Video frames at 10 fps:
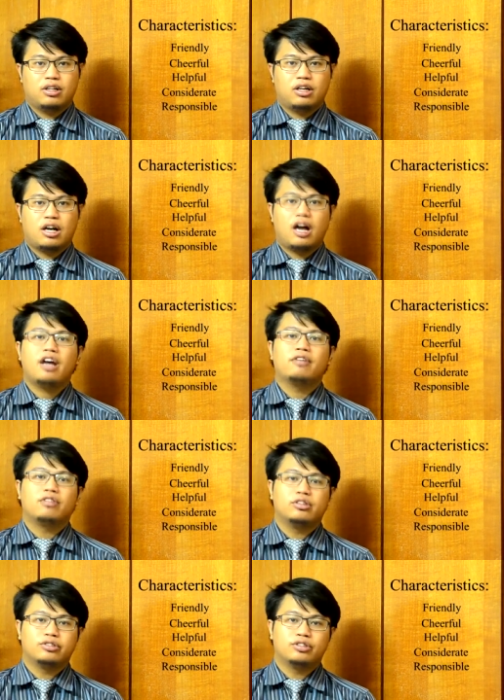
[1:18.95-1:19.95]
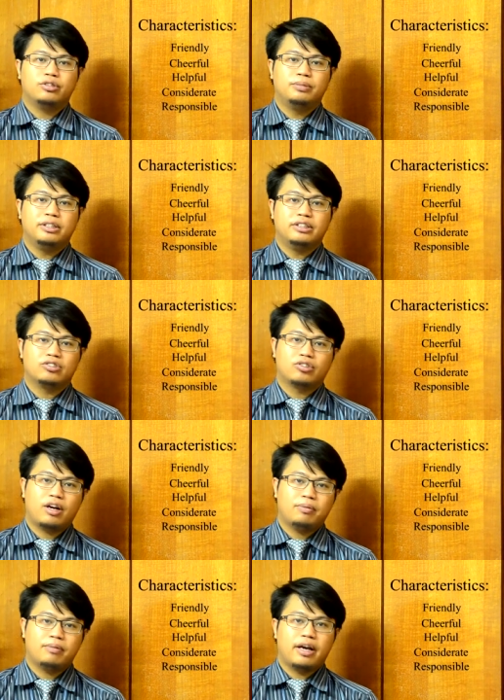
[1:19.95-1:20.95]
I have also been
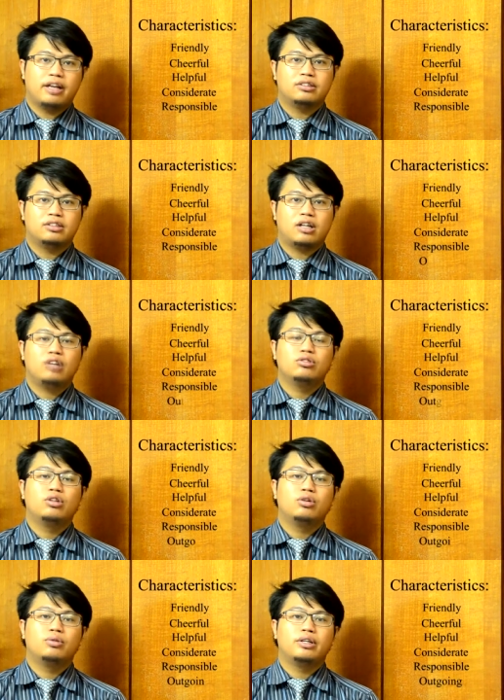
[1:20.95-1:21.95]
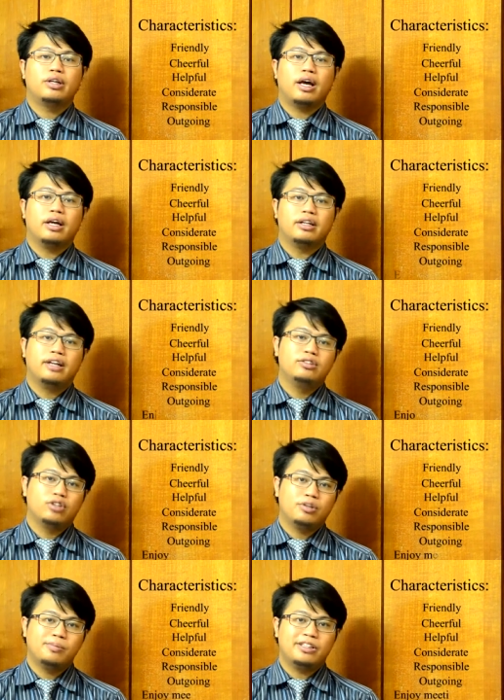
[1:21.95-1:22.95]
described as outgoing and
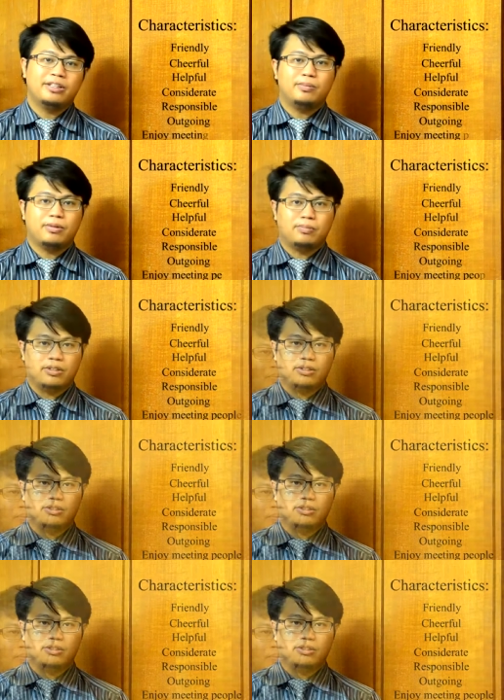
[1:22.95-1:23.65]
enjoy meeting people.